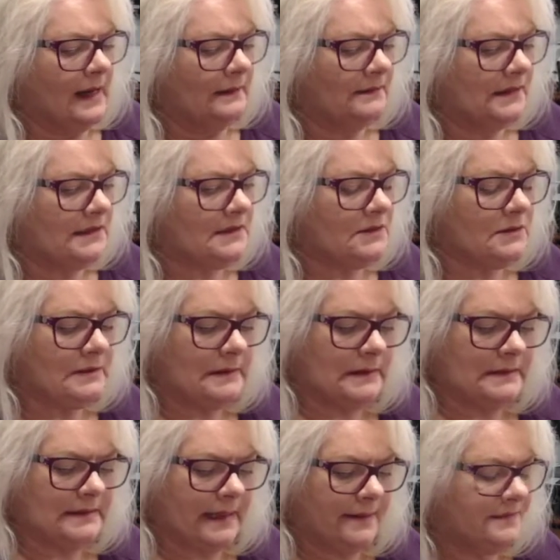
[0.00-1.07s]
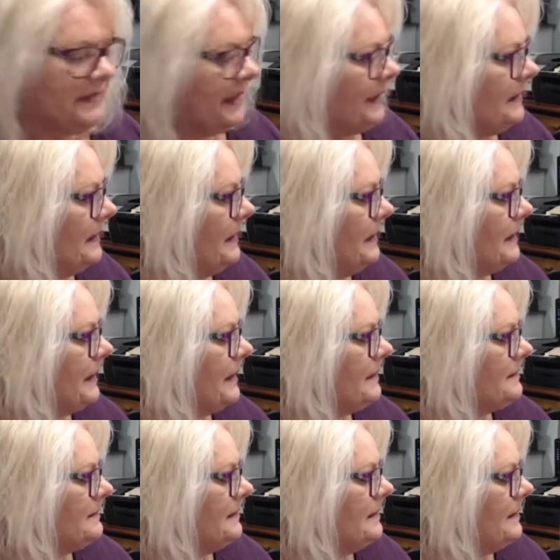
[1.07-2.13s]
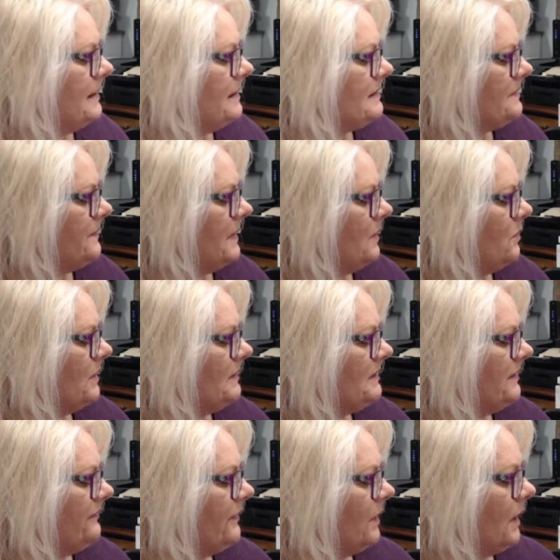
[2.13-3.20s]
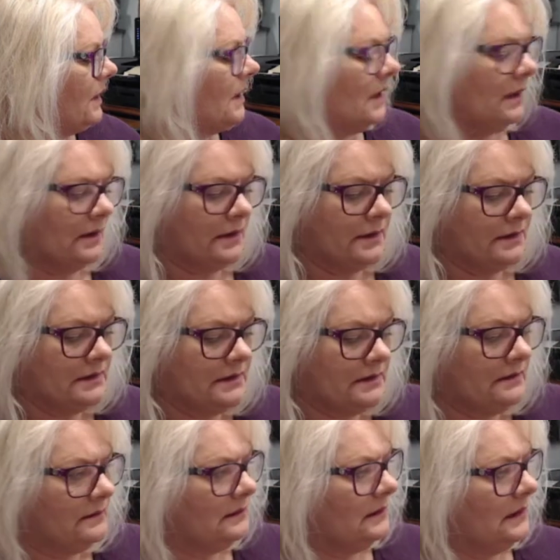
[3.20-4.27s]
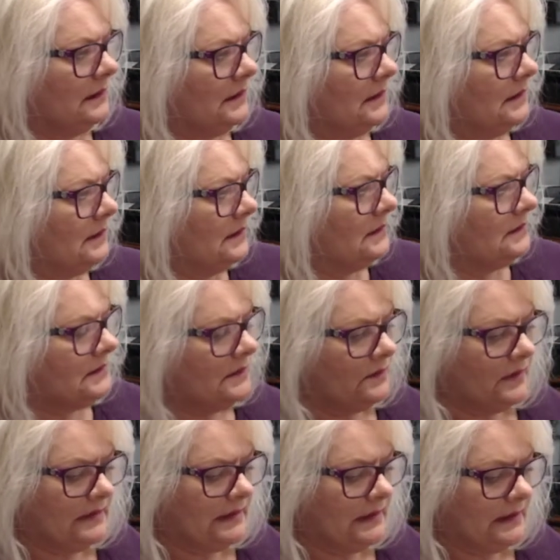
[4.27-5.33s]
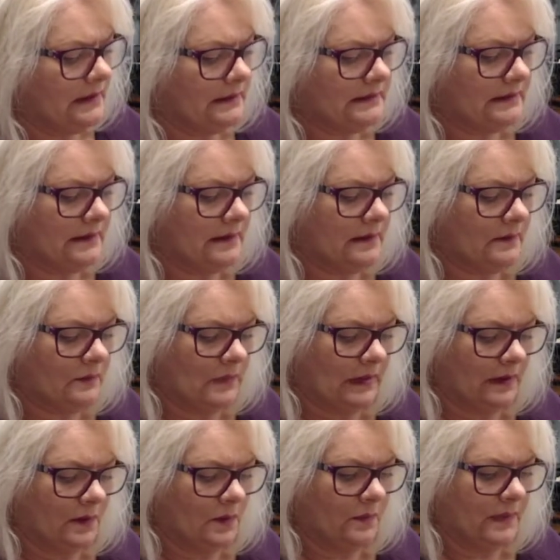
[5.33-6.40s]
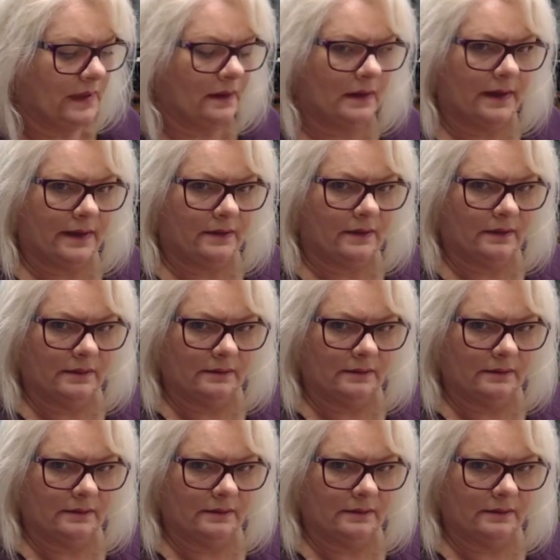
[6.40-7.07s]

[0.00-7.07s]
this is the same technique as this, but with different colors. So we did it a little bit lighter.